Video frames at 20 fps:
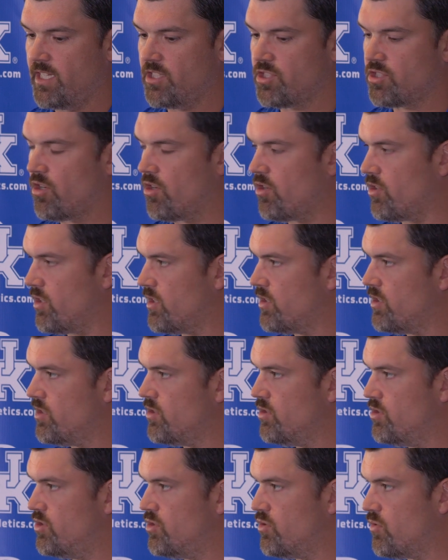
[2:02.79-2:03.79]
he started,
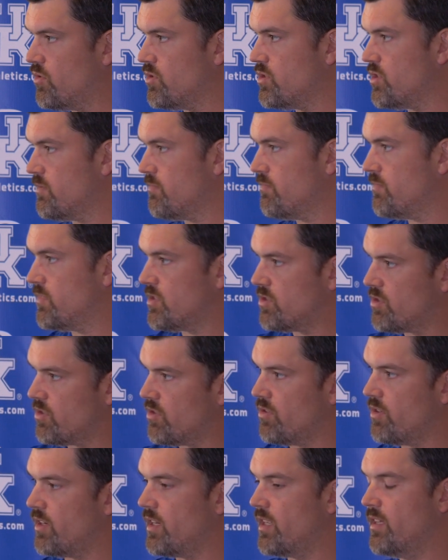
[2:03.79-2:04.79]
Georgia,
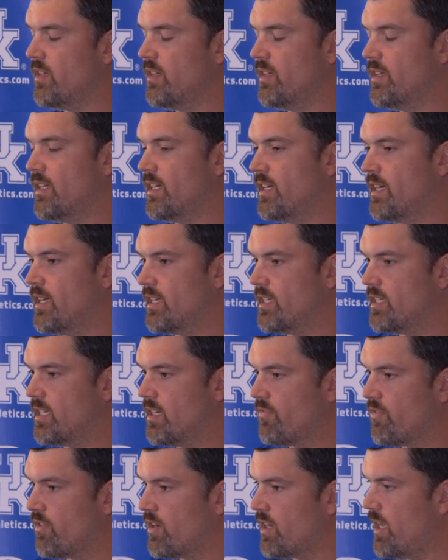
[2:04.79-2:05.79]
Missouri,
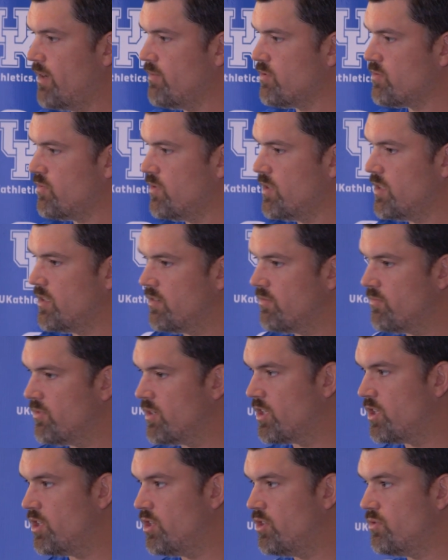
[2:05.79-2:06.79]
different games
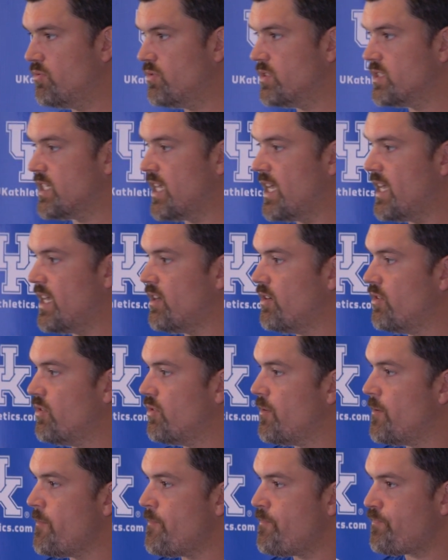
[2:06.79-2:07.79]
when Q was
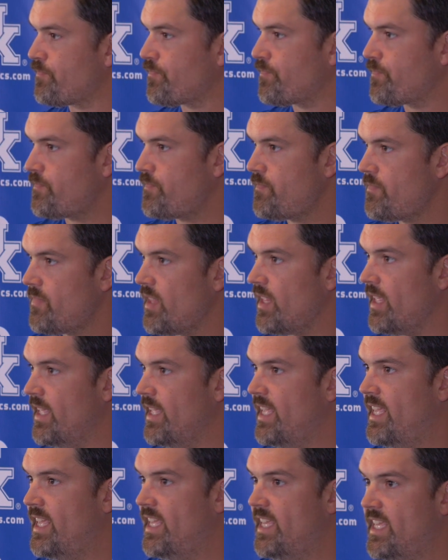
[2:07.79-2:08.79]
out,
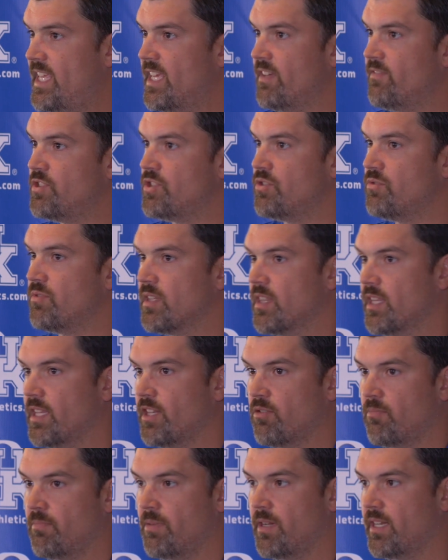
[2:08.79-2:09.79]
he gives you a
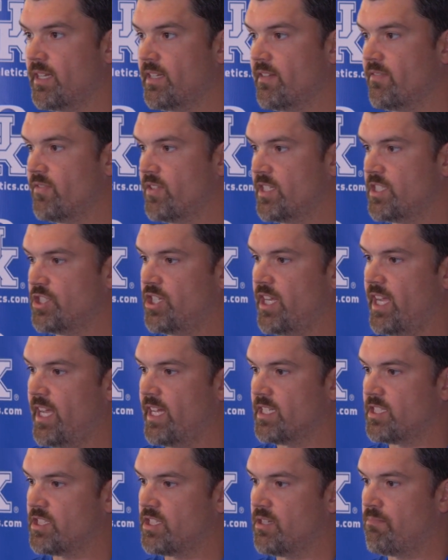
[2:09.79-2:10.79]
little bit of a
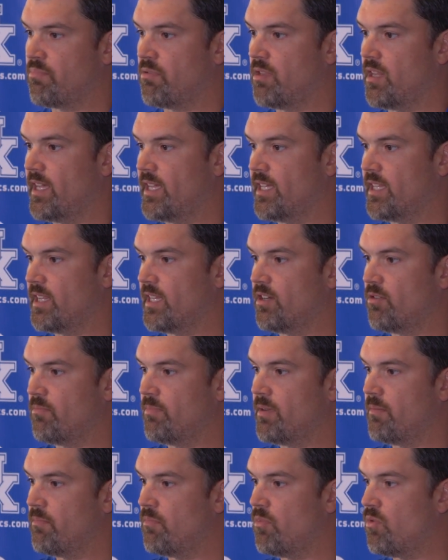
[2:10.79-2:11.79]
chance to play a little
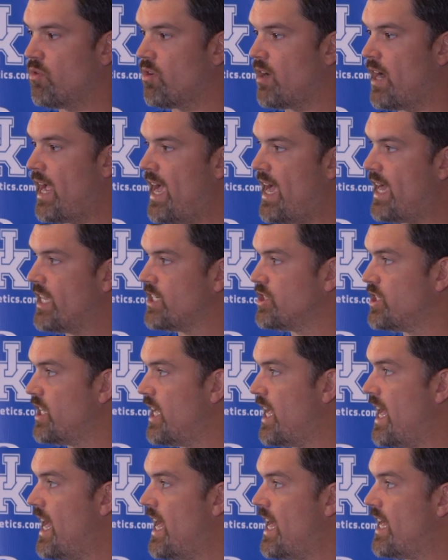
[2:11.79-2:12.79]
bit more hash to
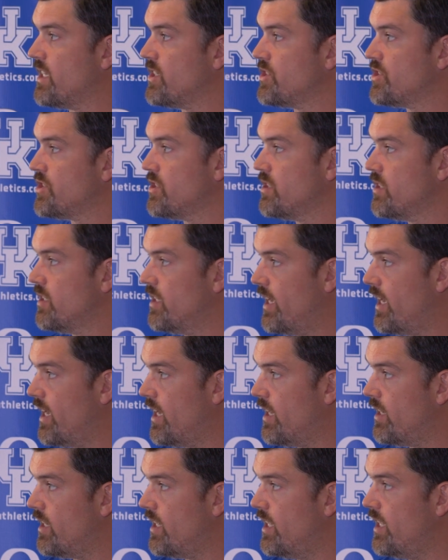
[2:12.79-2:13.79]
hash.
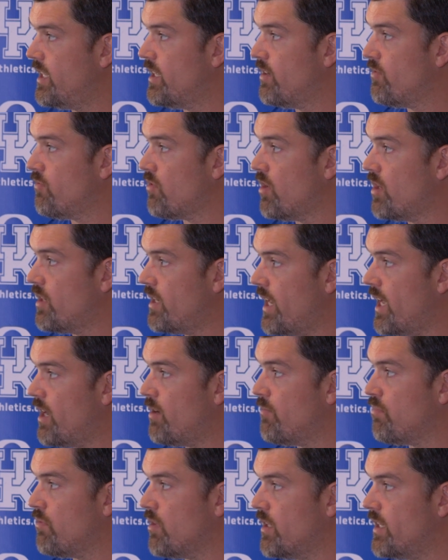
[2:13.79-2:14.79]
And he can run
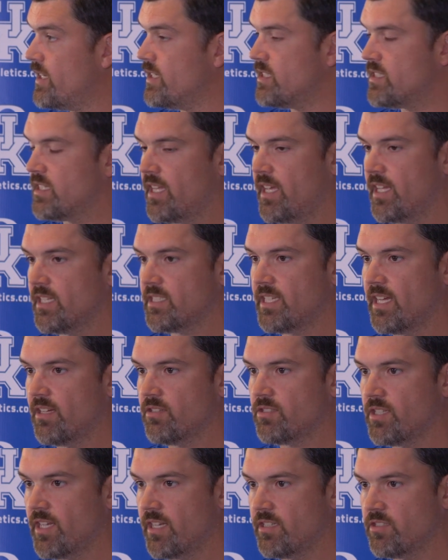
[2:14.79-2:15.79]
down plays against
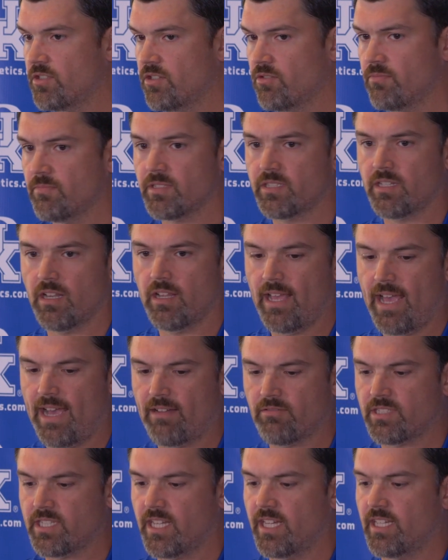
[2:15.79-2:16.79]
outside
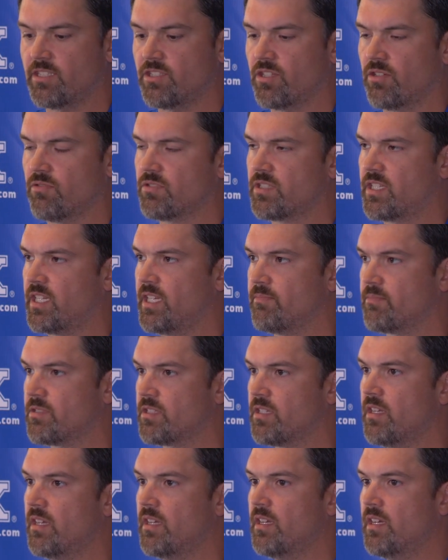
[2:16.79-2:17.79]
zone schemes.